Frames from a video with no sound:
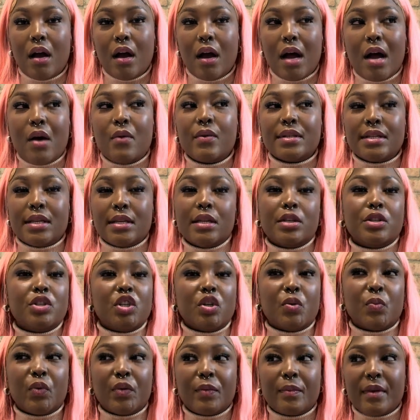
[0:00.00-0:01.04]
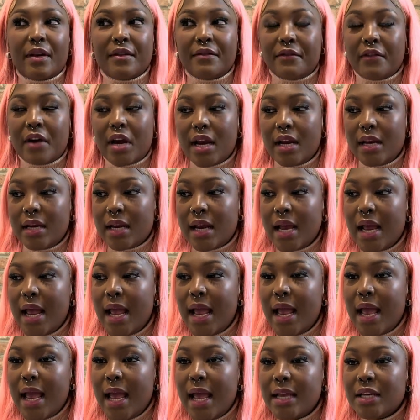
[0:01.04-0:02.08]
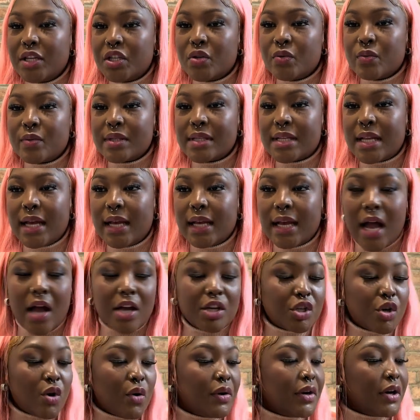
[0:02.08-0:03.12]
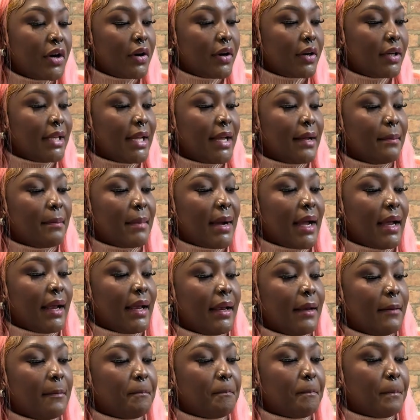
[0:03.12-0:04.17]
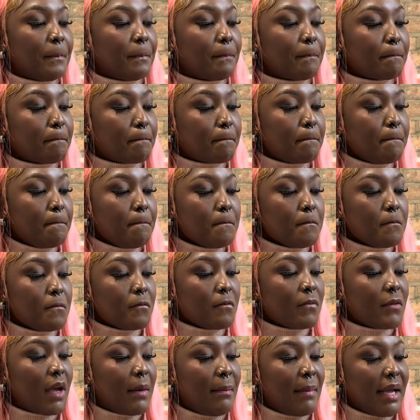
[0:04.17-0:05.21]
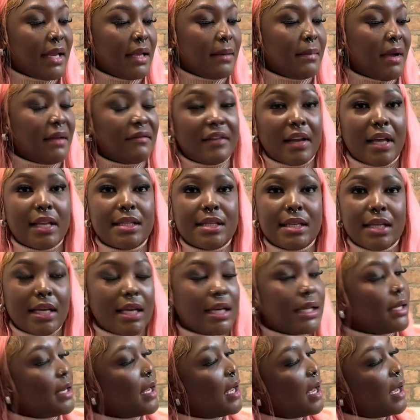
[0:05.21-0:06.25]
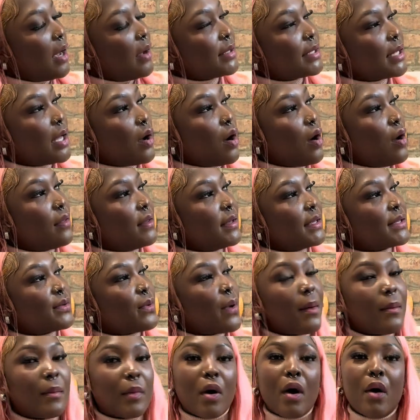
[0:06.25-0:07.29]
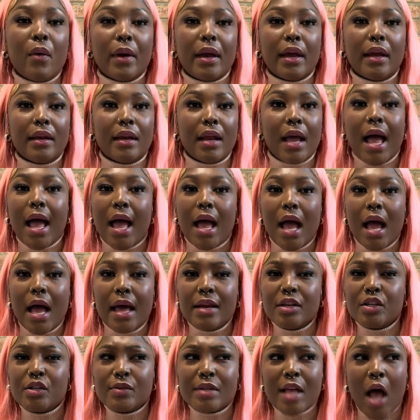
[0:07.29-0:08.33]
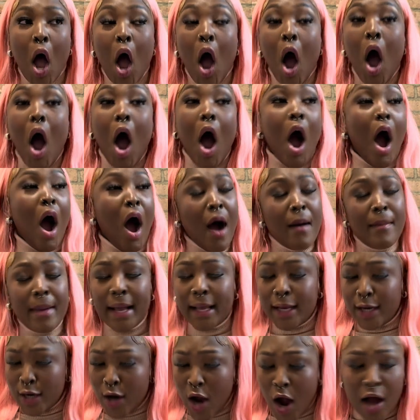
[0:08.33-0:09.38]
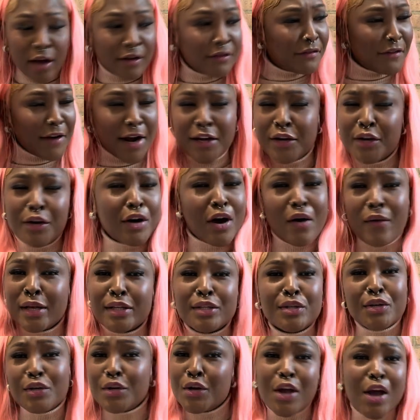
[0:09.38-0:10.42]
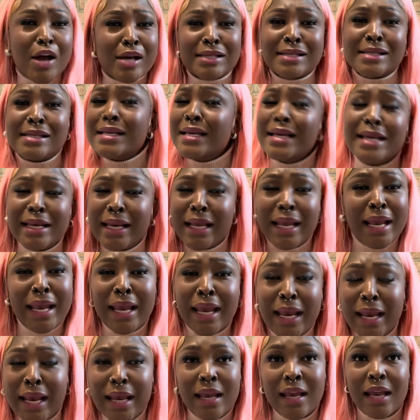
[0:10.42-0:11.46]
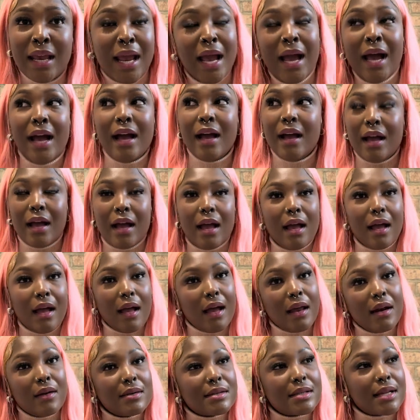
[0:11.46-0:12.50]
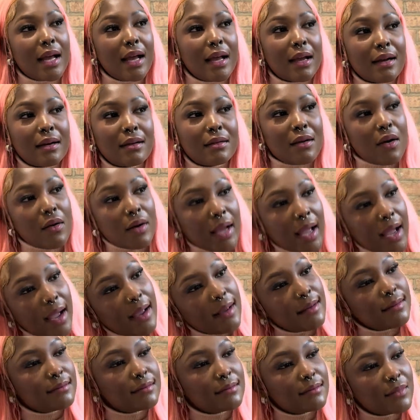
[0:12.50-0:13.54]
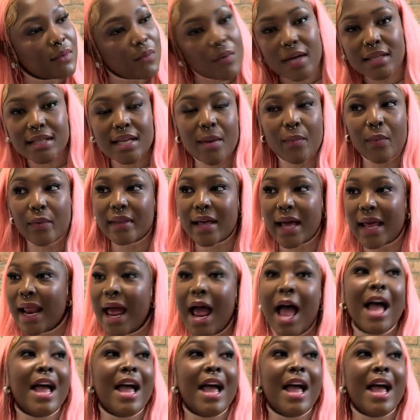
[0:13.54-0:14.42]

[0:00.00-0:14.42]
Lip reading: I was at the gym with my friend and she was like, I showed her like my flight ticket. I was like, oh, this is where I'm going. And she was like, oh my god, friend, you're going to New York City. And I was like, okay, what's up with that?